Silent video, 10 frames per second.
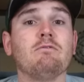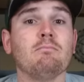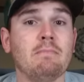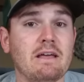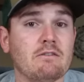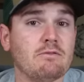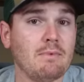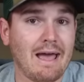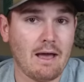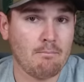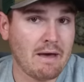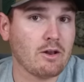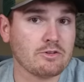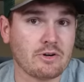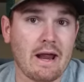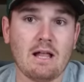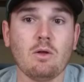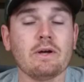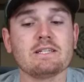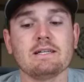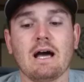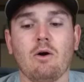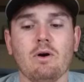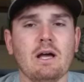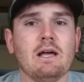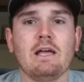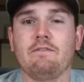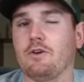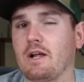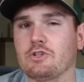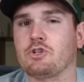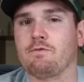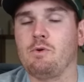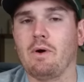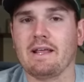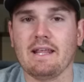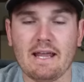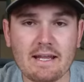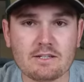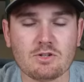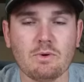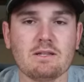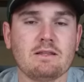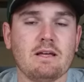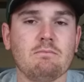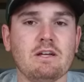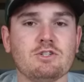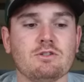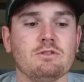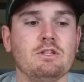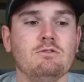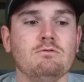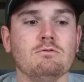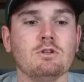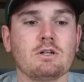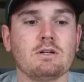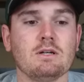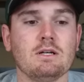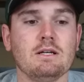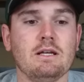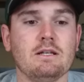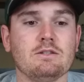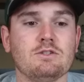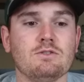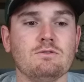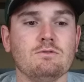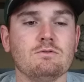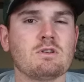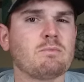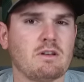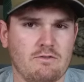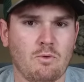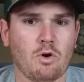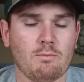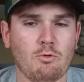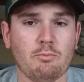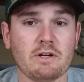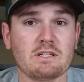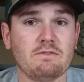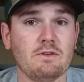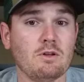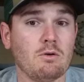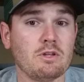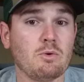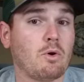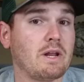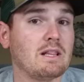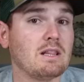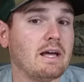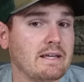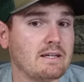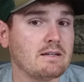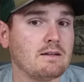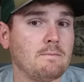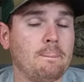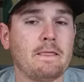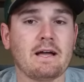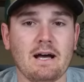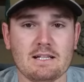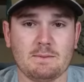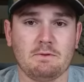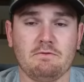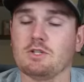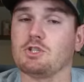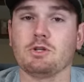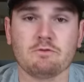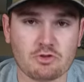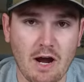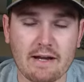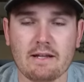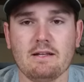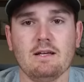made of metals or alloys. Now, if you're not sure if you want to get into it, then make sure that you look into something affordable. But if you know that you already like the concept of fishing, you've tried it,